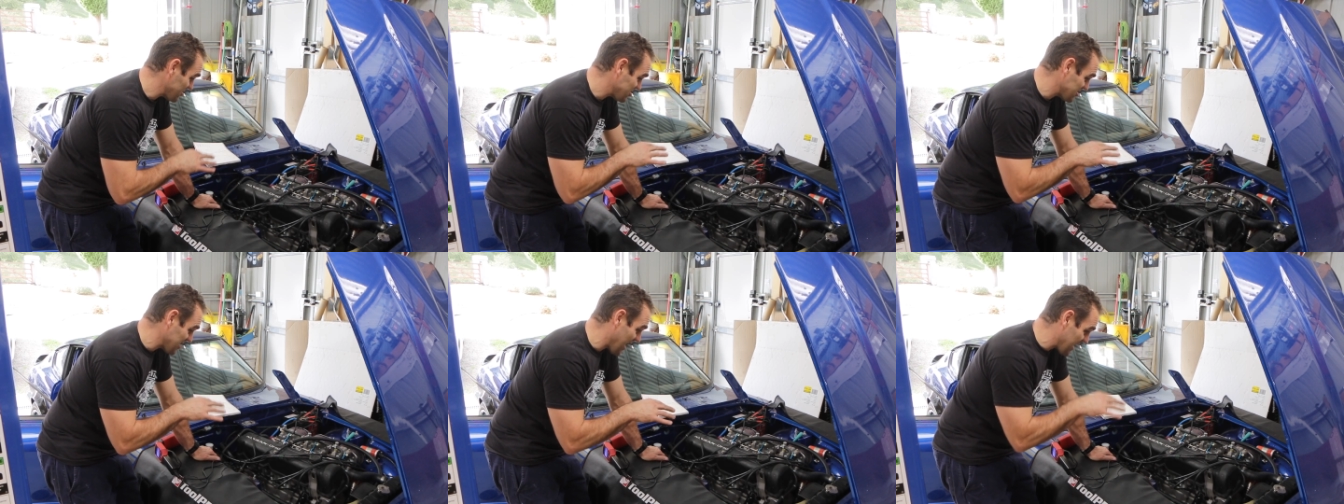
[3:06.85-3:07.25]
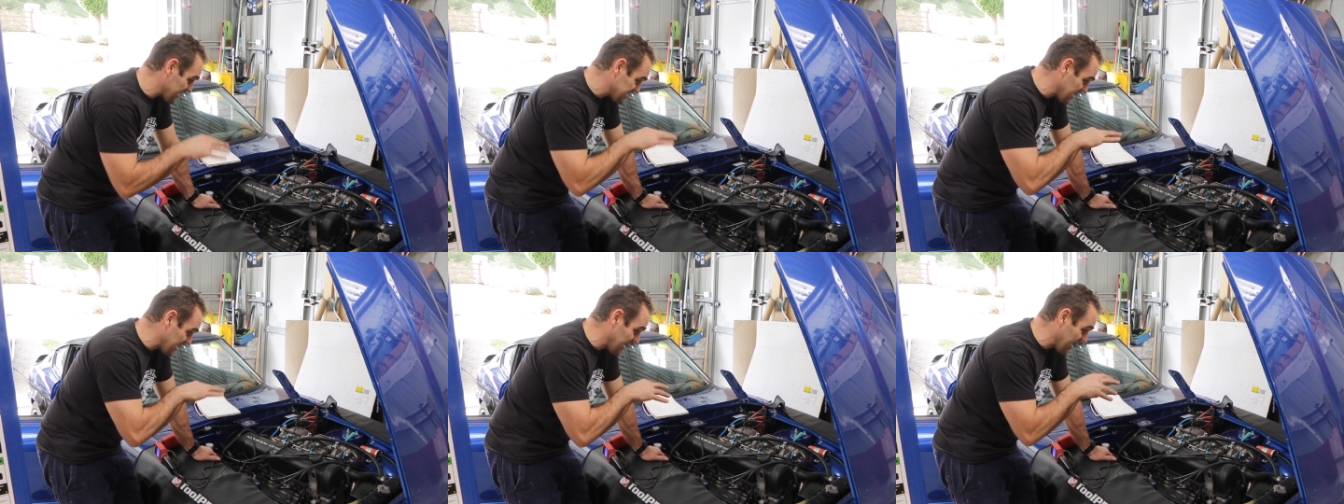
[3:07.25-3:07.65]
to
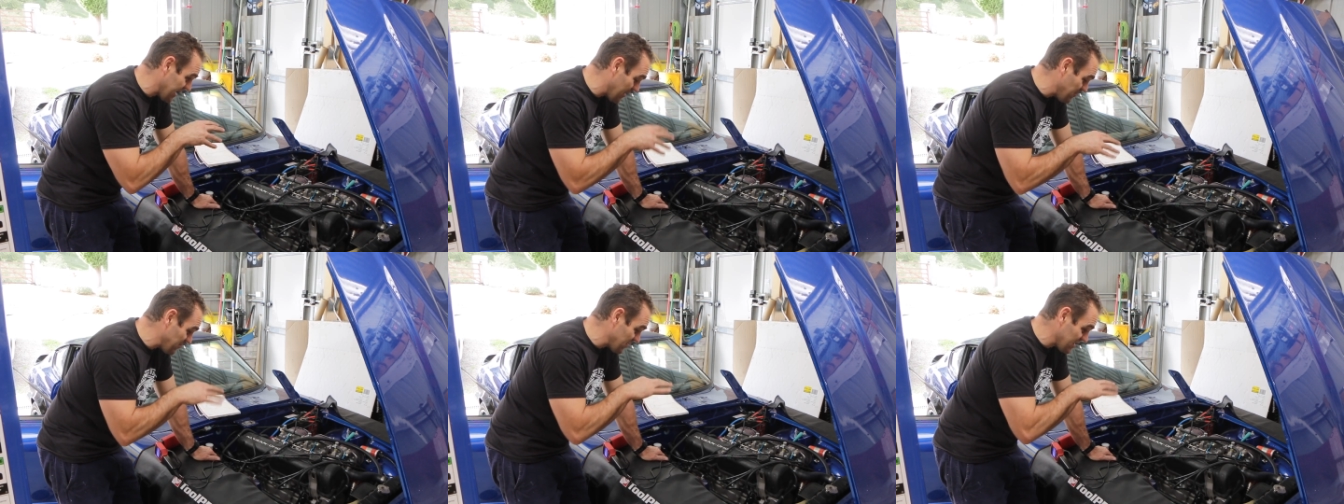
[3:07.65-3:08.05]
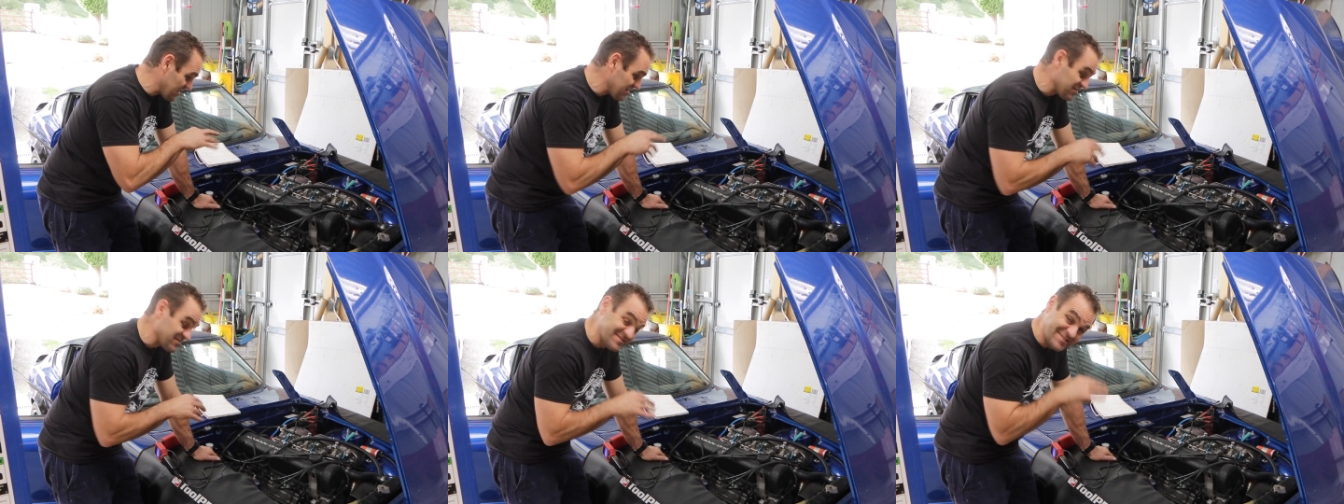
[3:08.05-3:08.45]
start
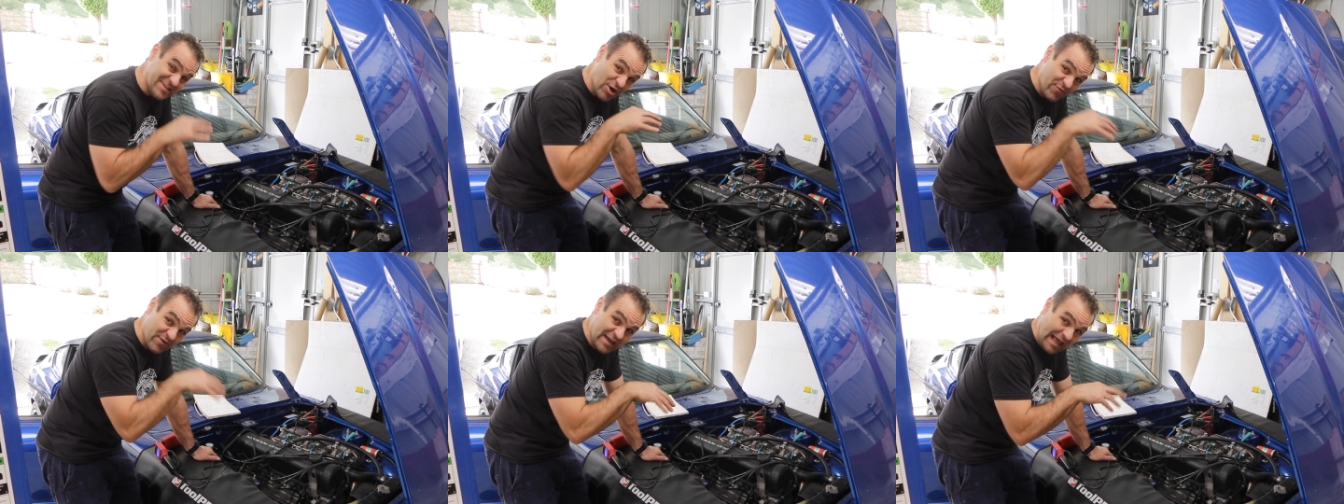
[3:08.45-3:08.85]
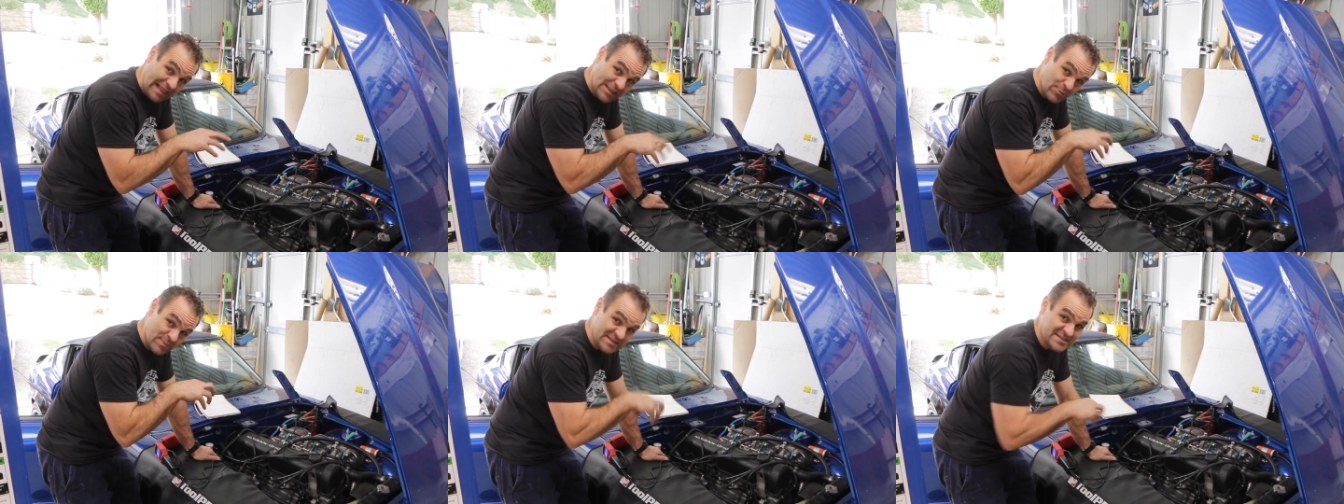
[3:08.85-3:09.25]
delving a
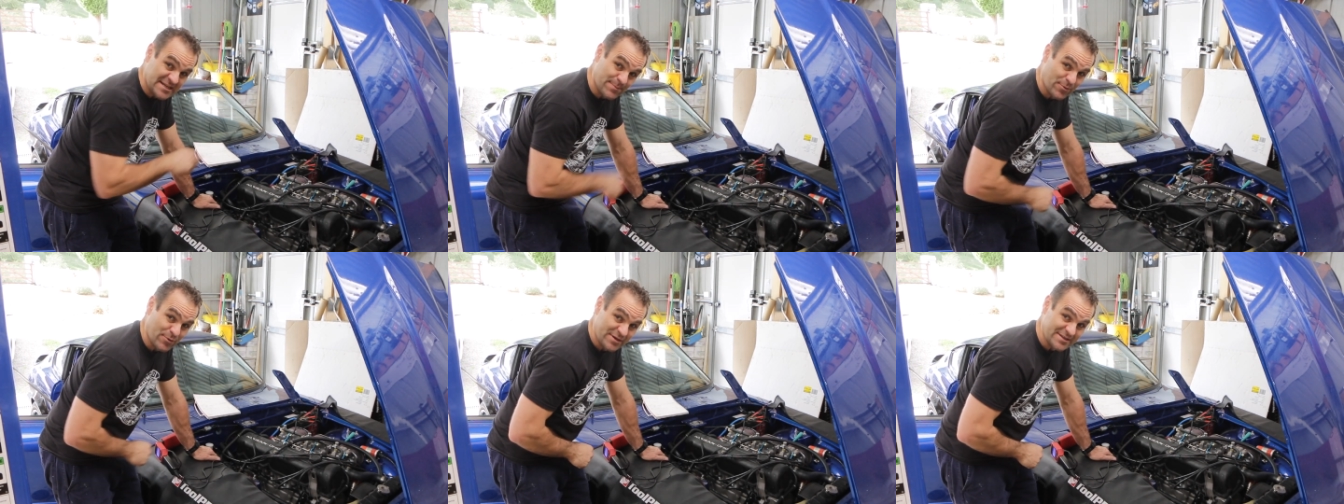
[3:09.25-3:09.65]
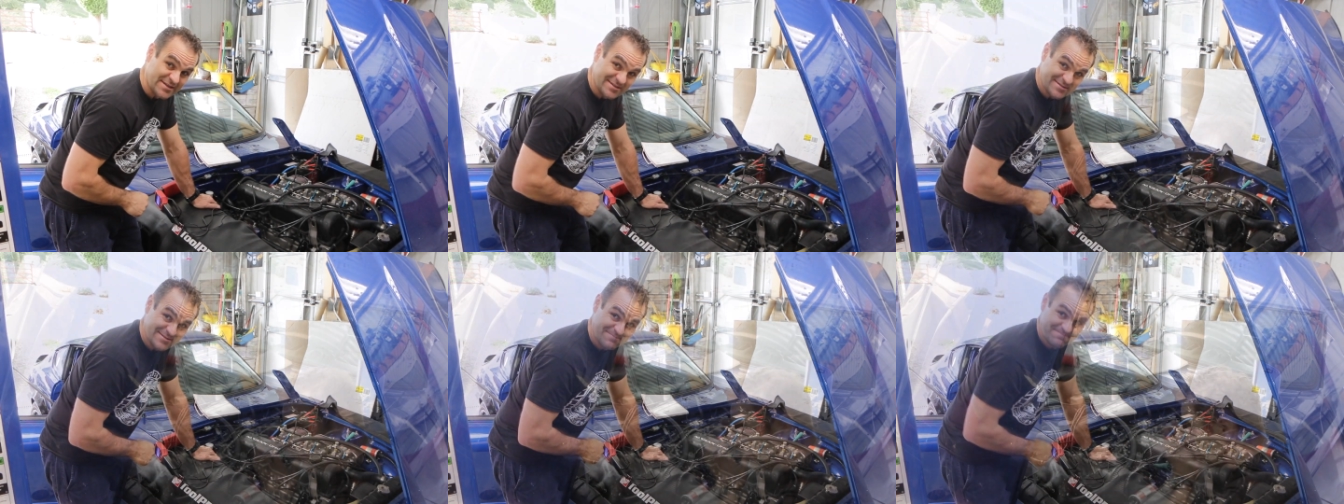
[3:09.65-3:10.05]
little bit deeper into
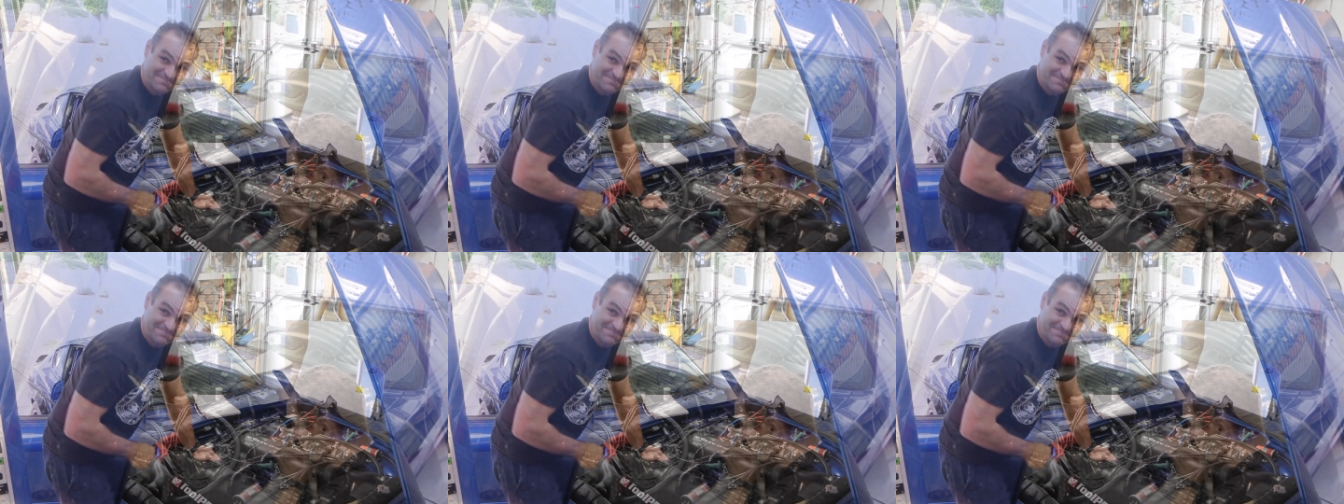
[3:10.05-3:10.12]
this.